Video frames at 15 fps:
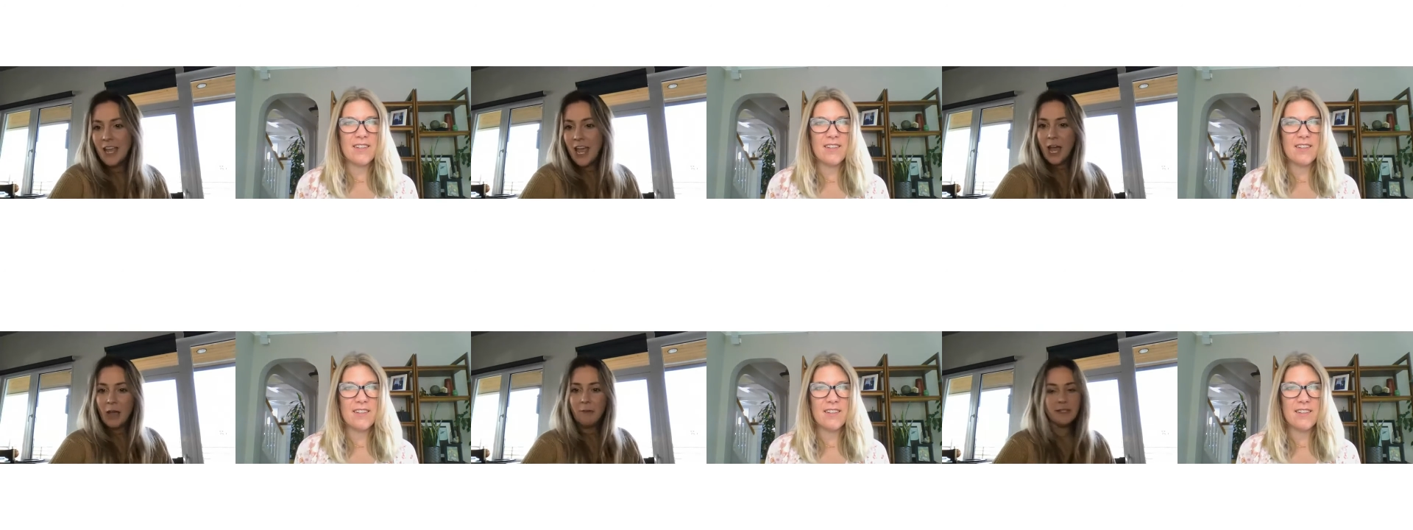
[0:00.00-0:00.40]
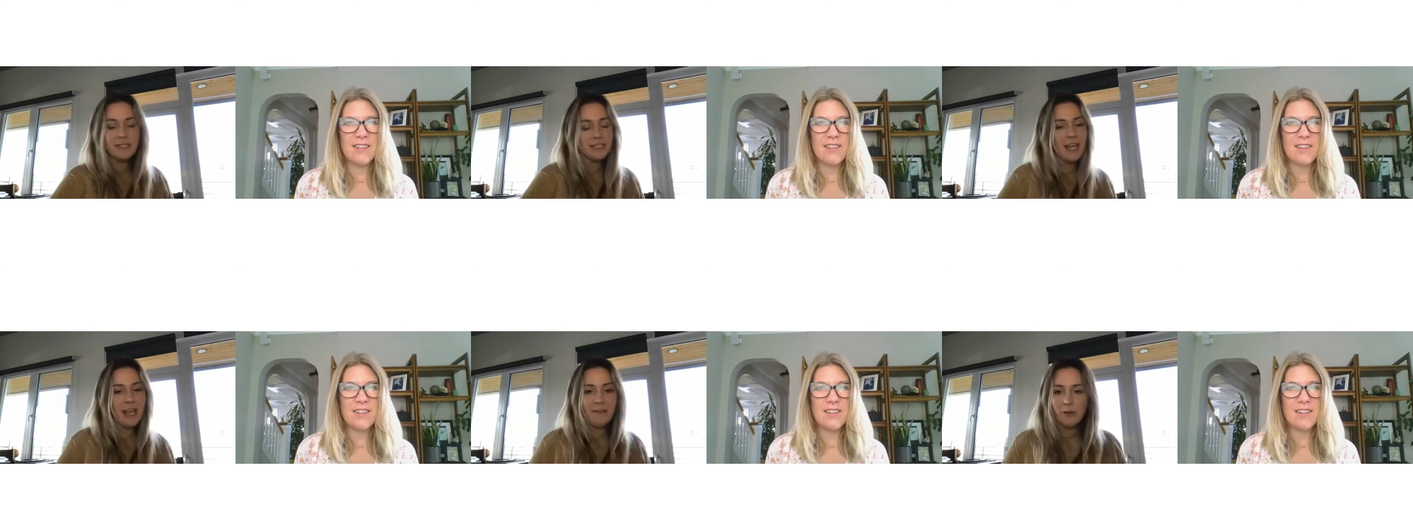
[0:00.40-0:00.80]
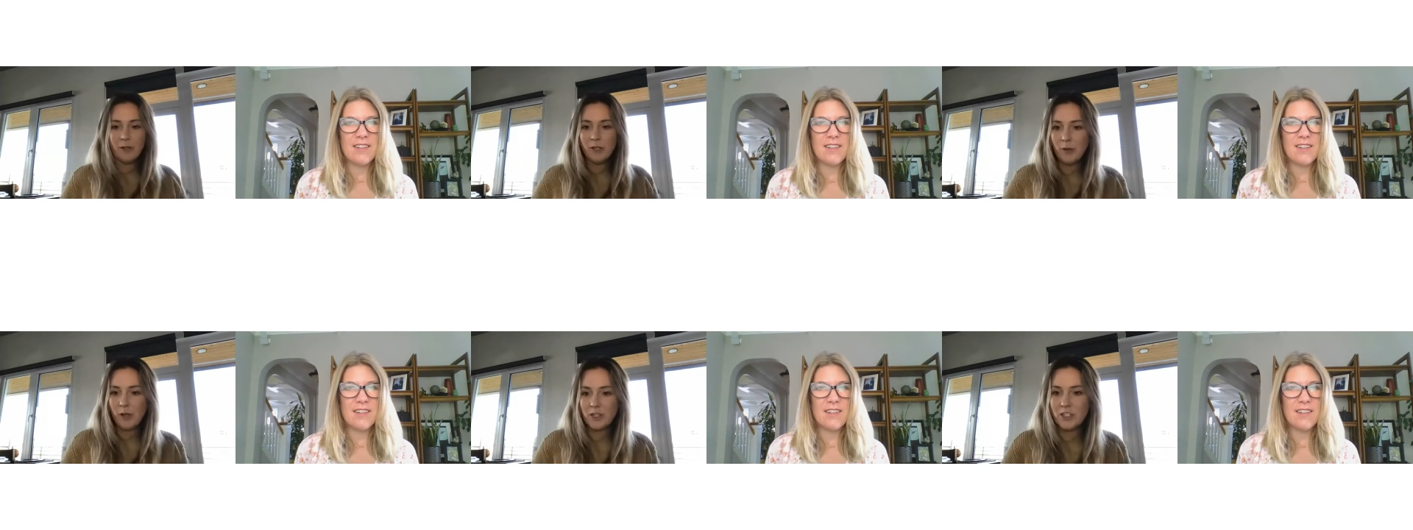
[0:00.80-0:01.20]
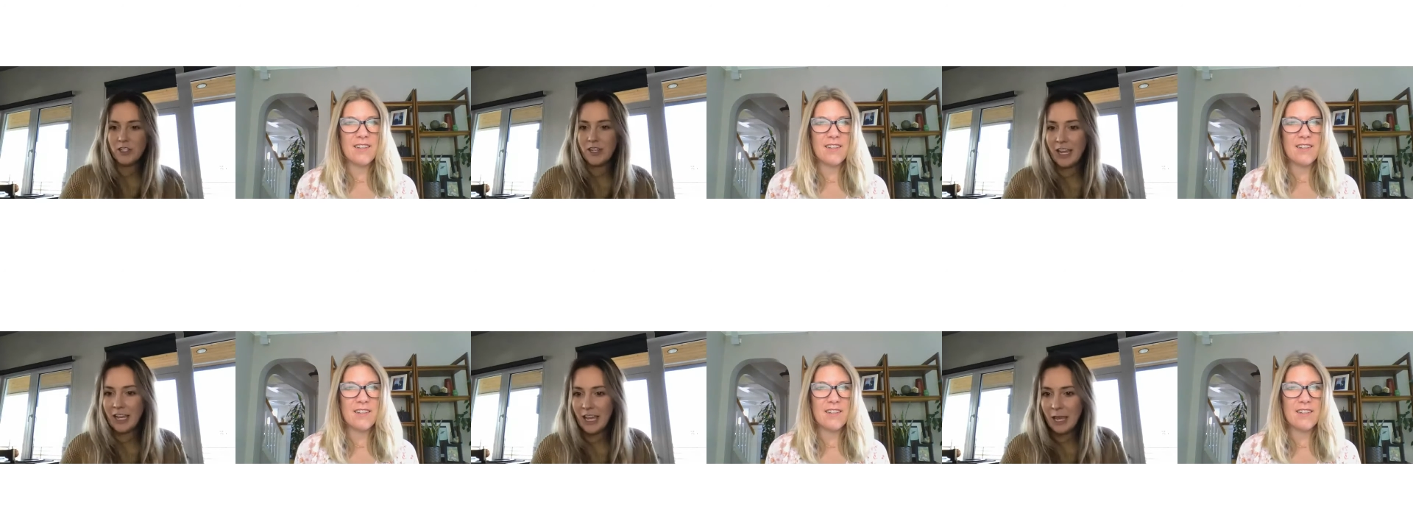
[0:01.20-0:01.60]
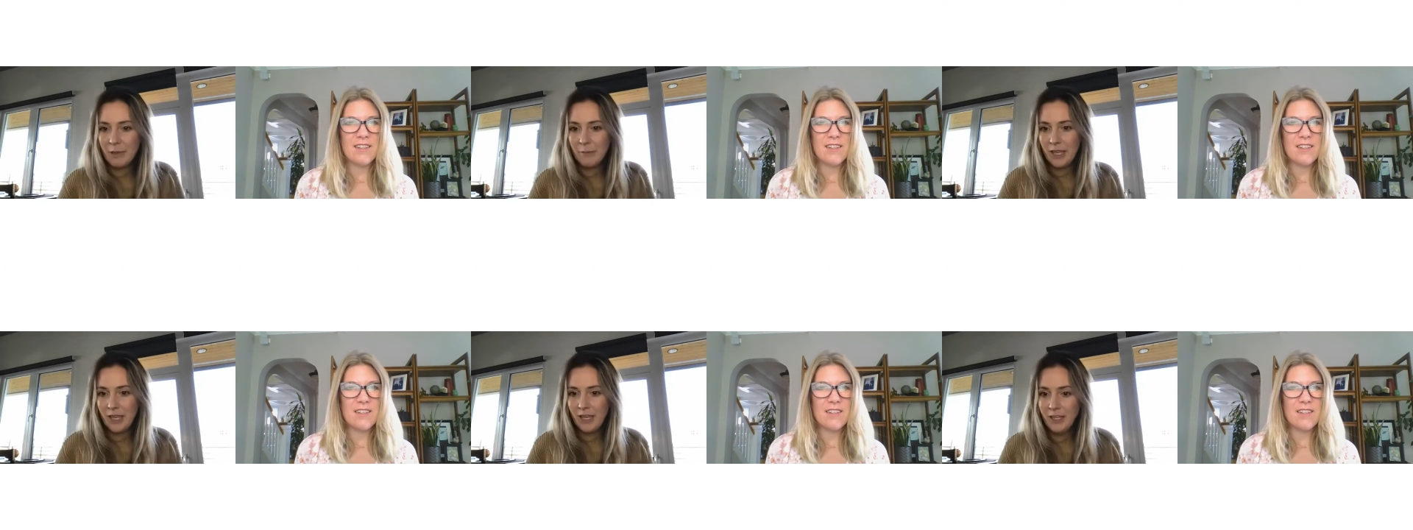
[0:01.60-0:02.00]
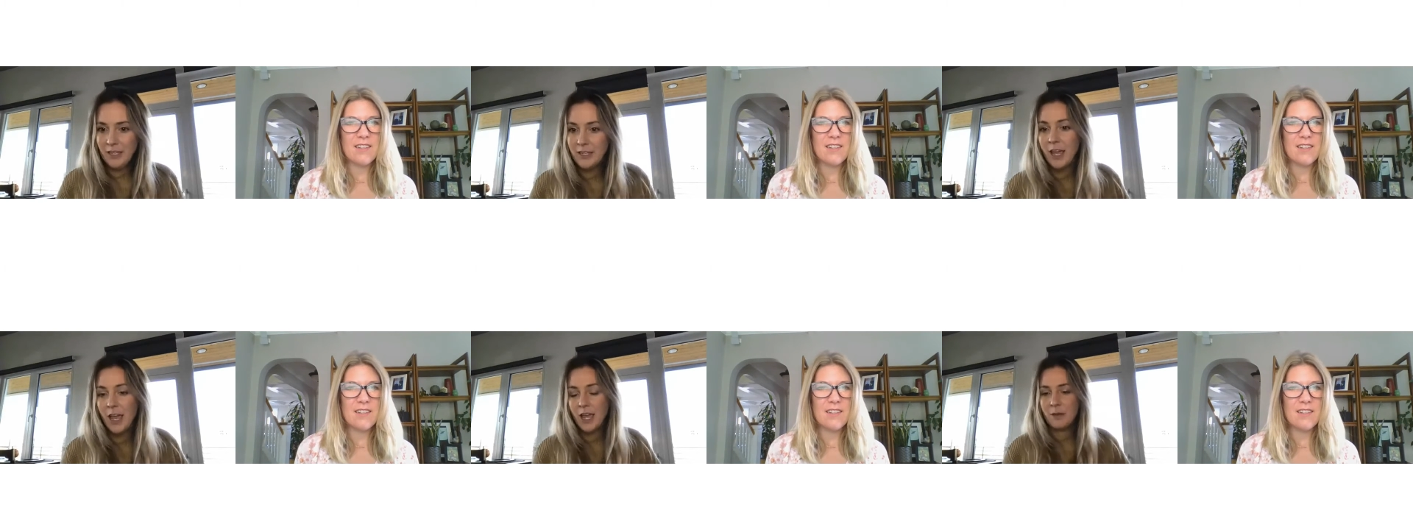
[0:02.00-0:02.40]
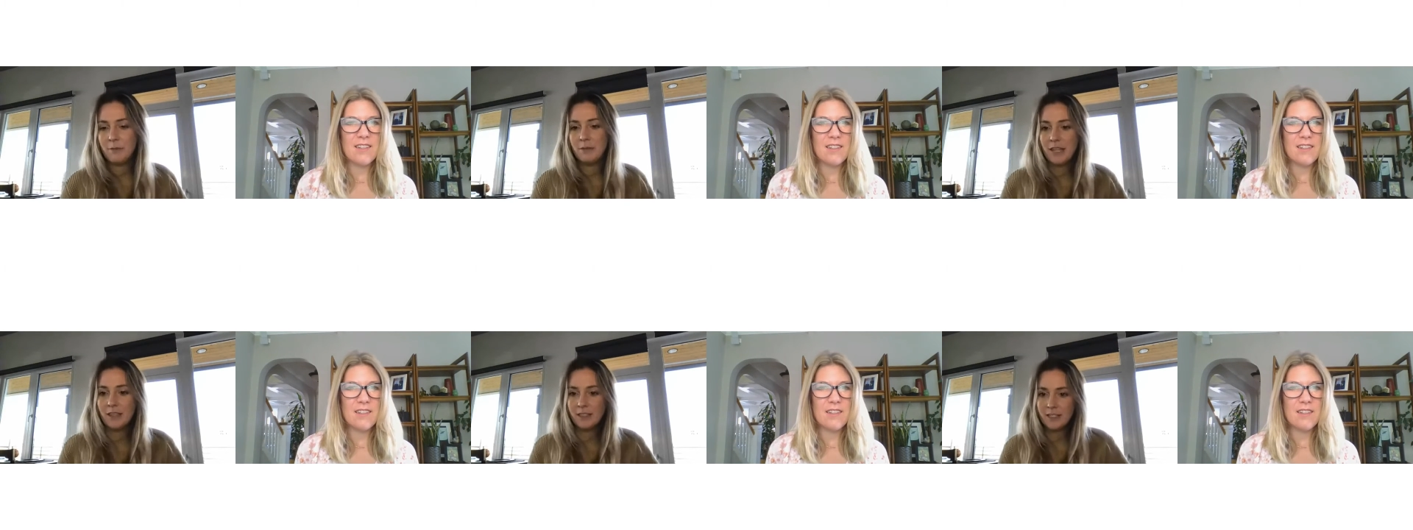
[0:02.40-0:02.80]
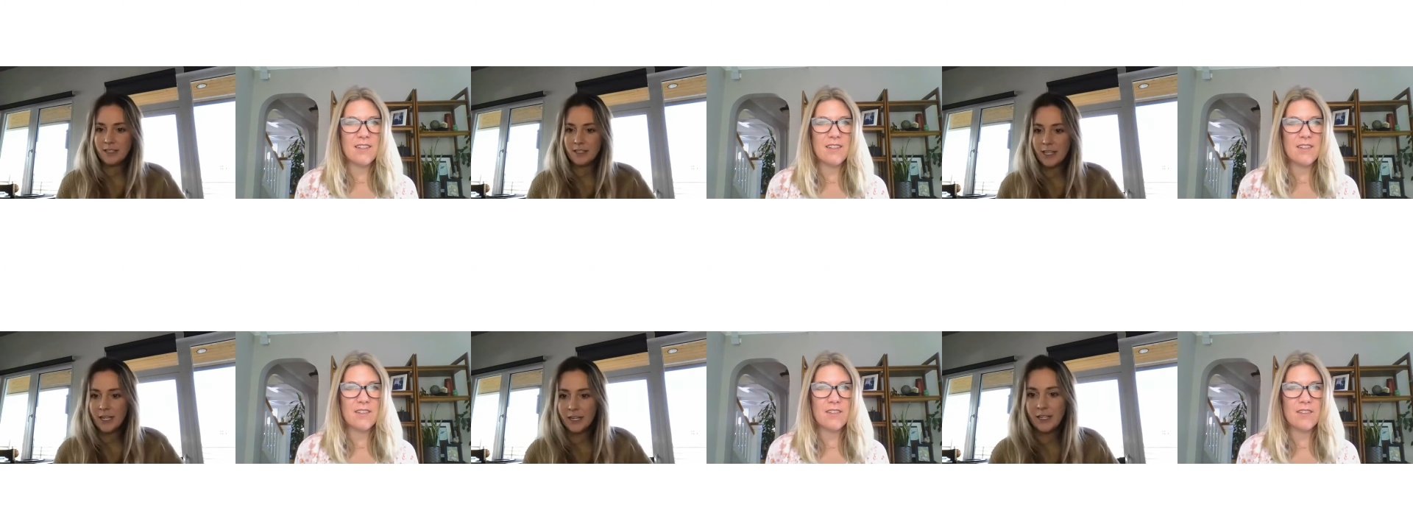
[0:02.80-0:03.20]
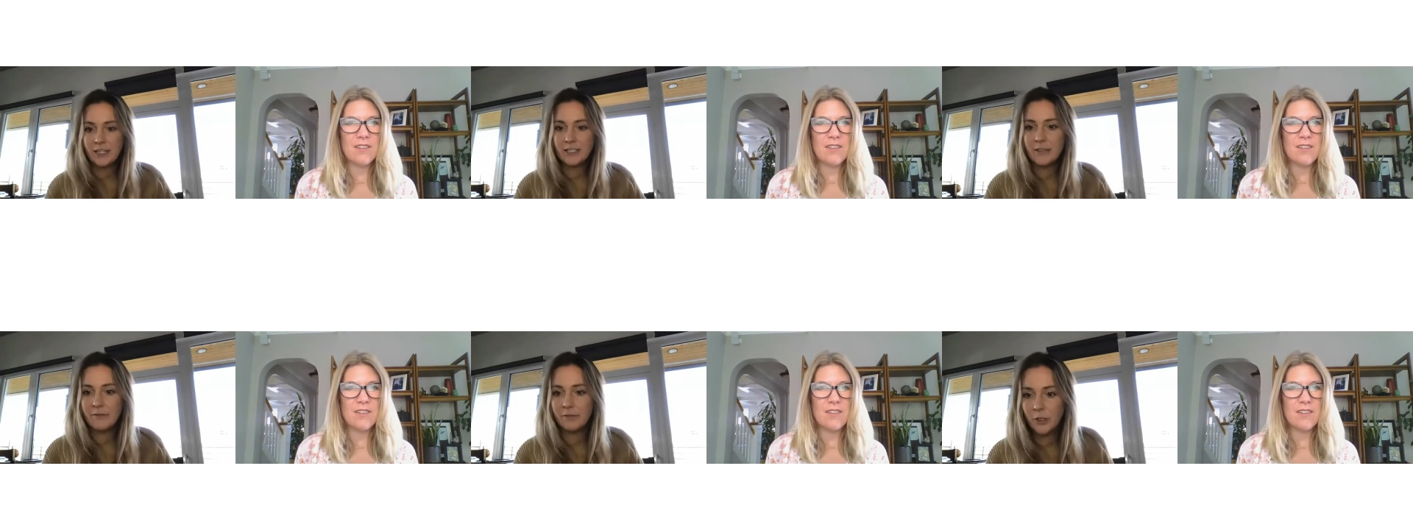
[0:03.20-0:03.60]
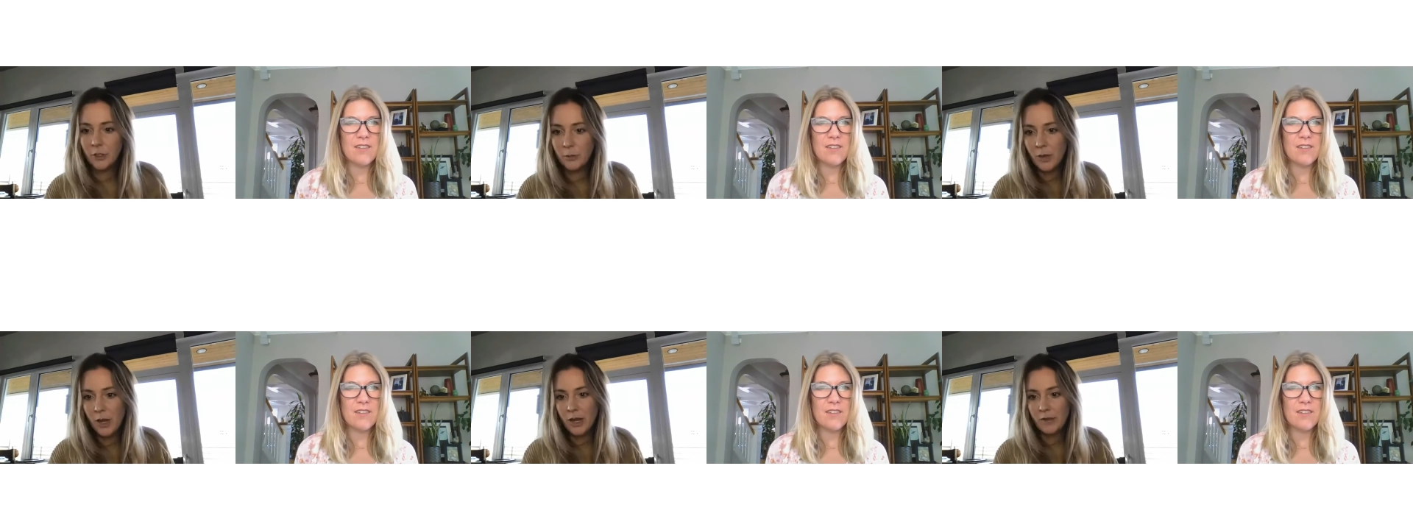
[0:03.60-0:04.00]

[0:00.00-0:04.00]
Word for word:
Speaker 1: Um, we did have one question that came in. Um, Nathan is curious if Luum